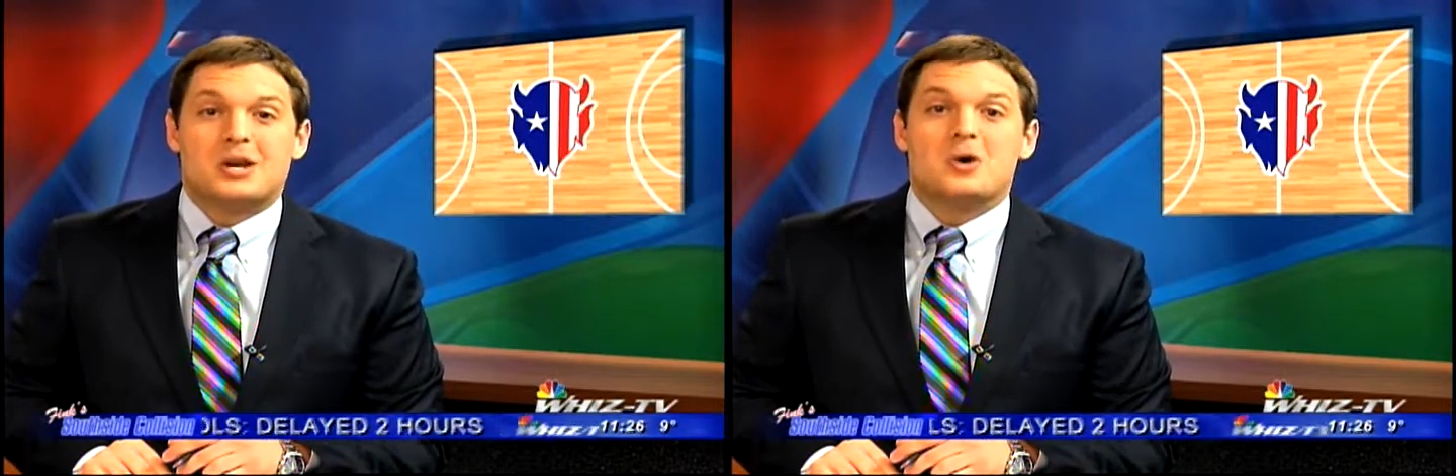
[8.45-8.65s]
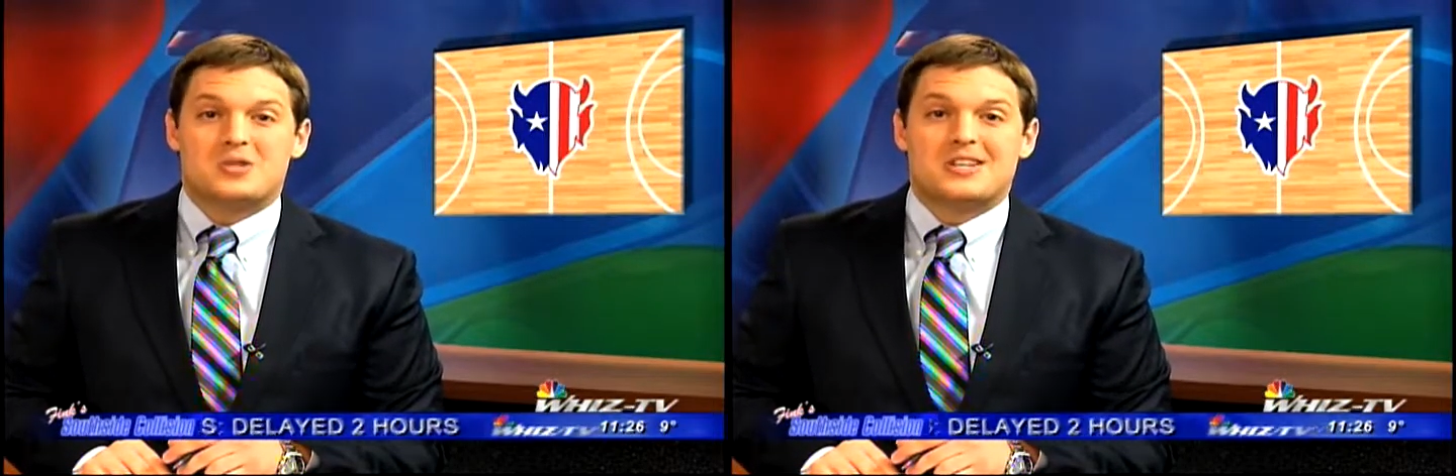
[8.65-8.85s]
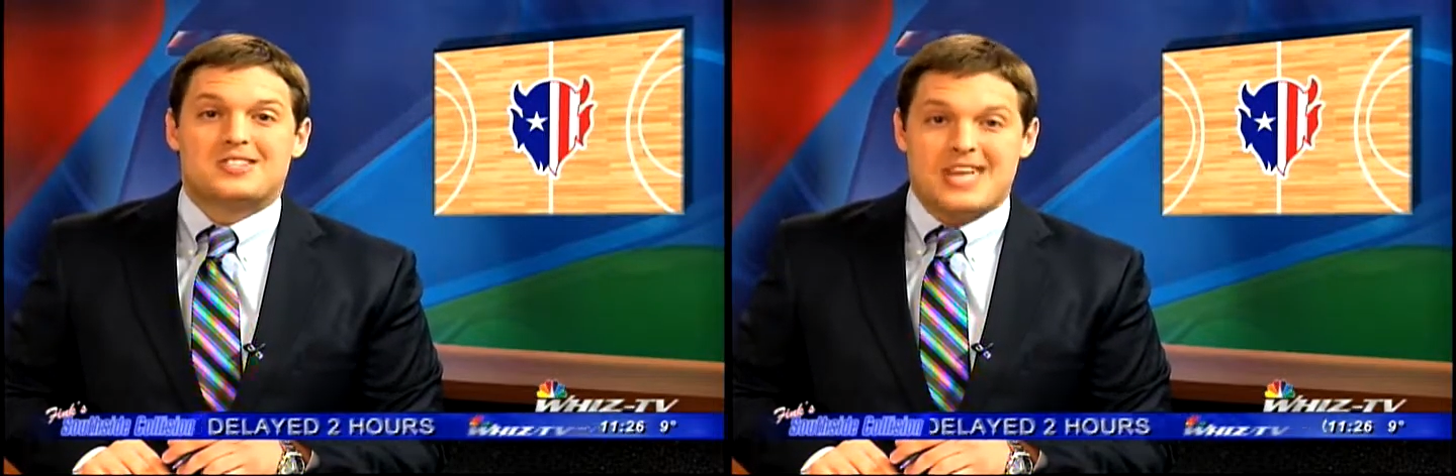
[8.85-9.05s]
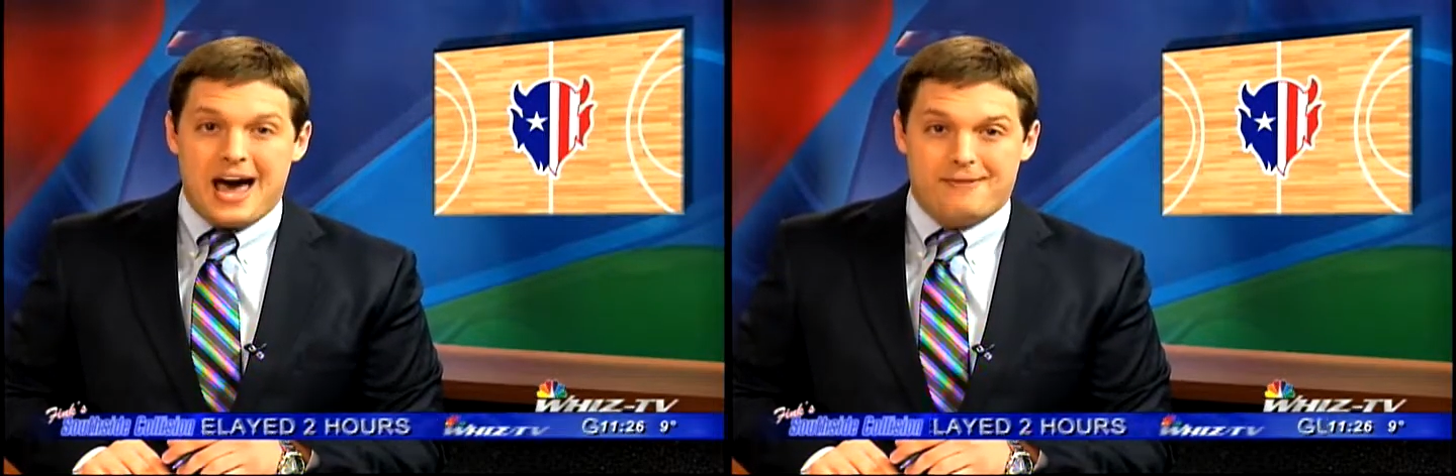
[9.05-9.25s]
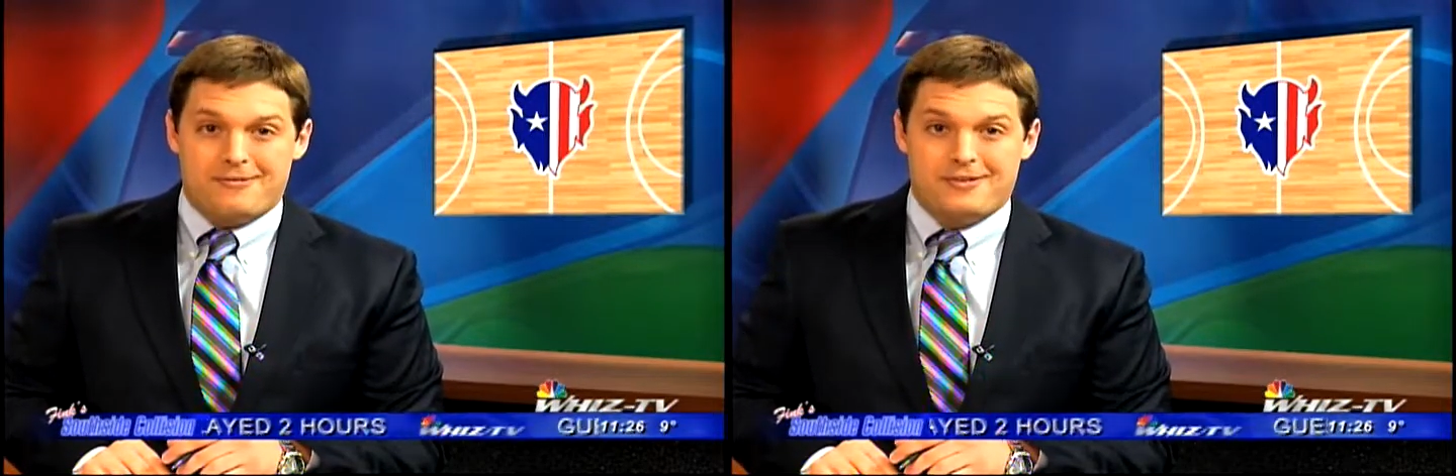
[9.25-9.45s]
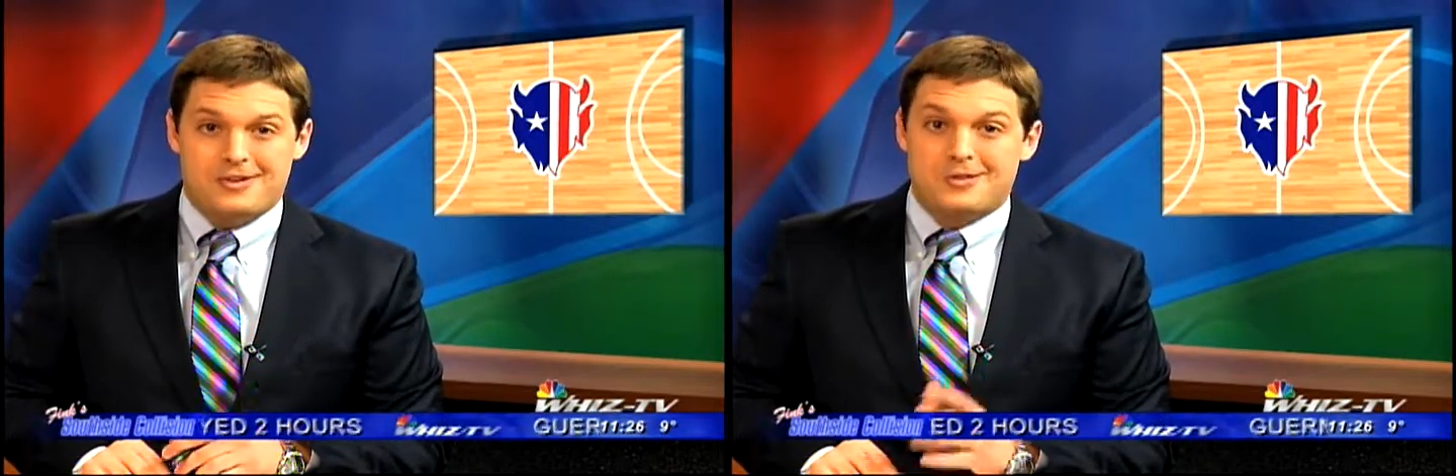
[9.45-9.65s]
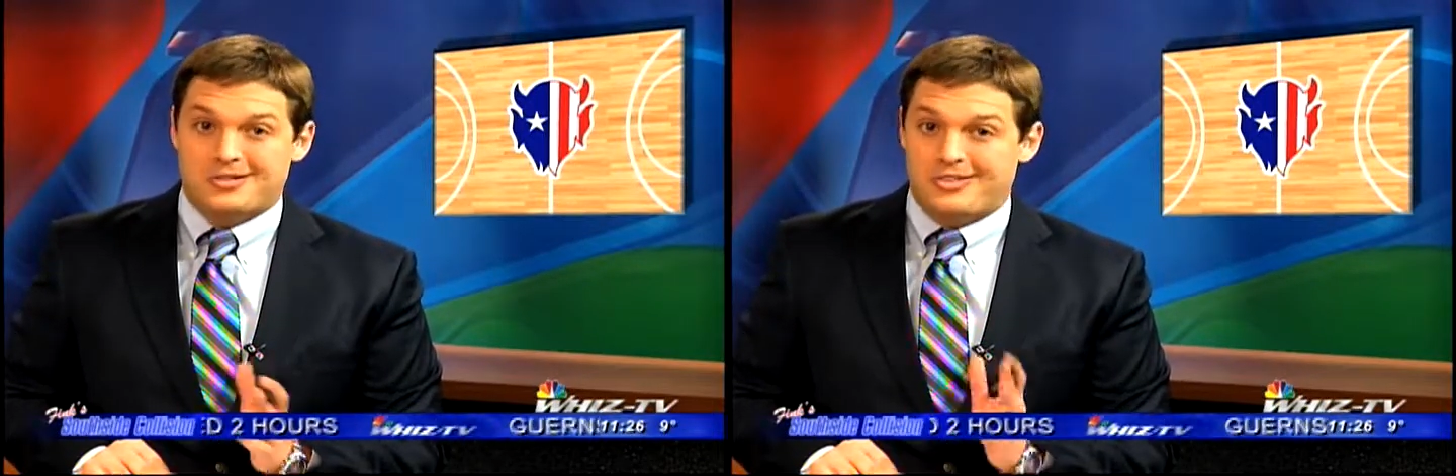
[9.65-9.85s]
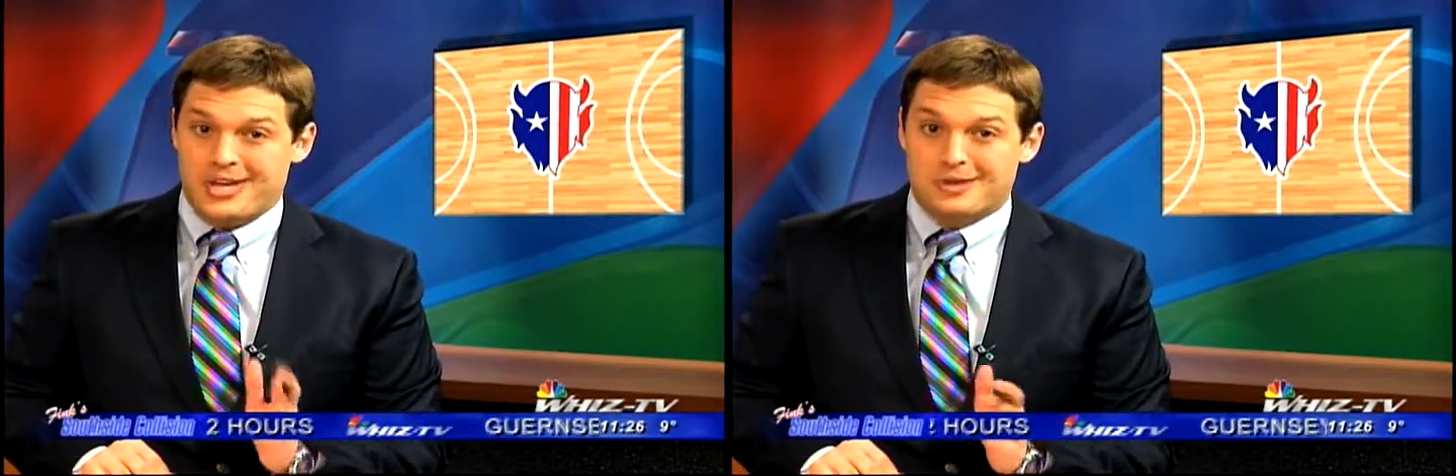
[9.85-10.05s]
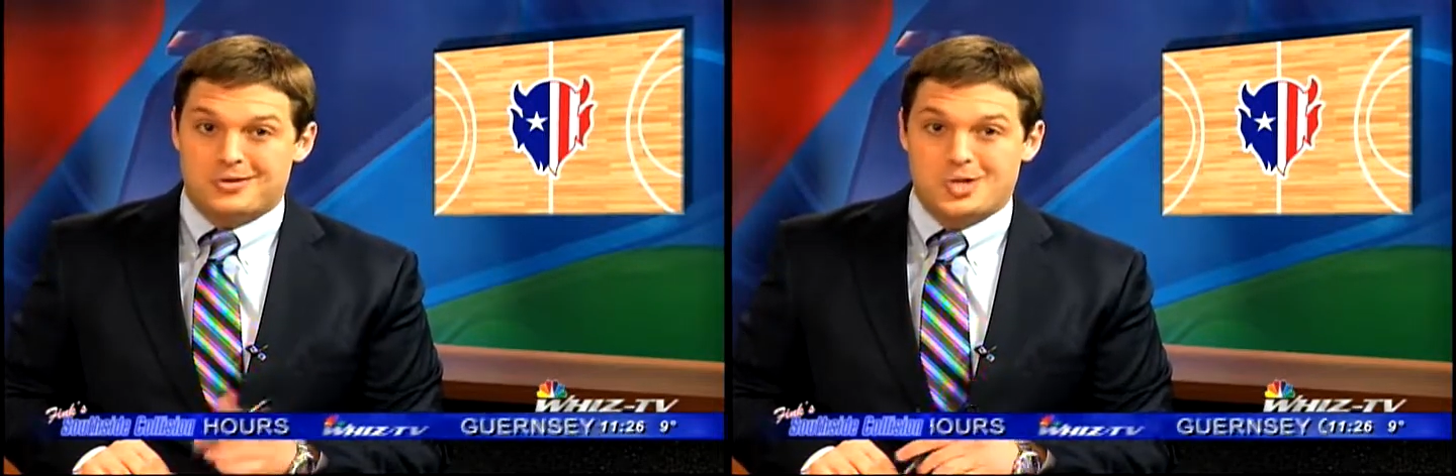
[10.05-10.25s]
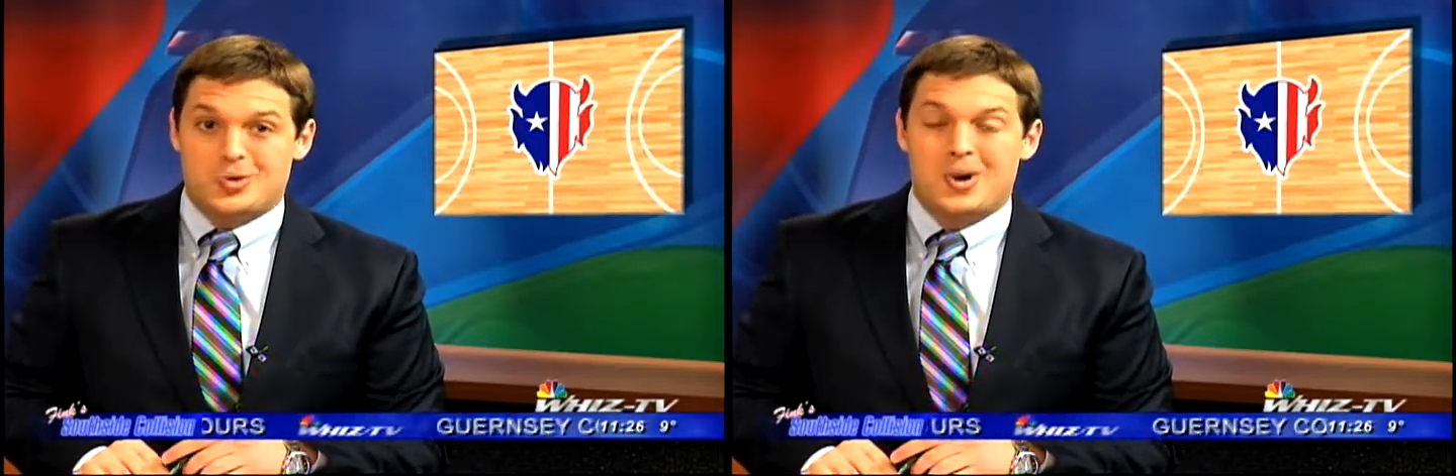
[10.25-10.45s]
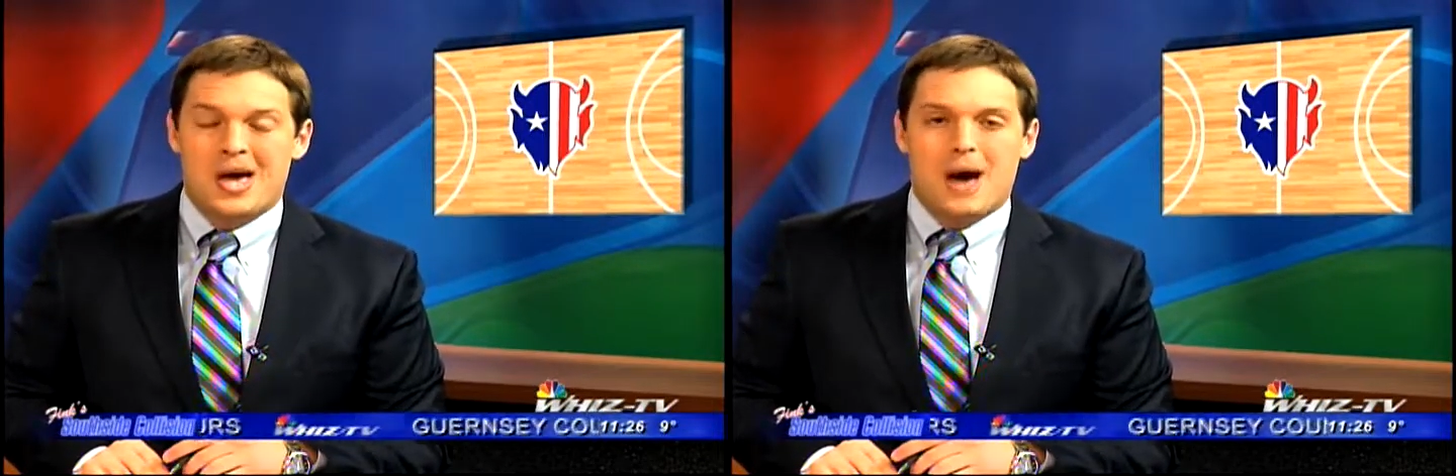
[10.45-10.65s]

coaching staff knows a thing or two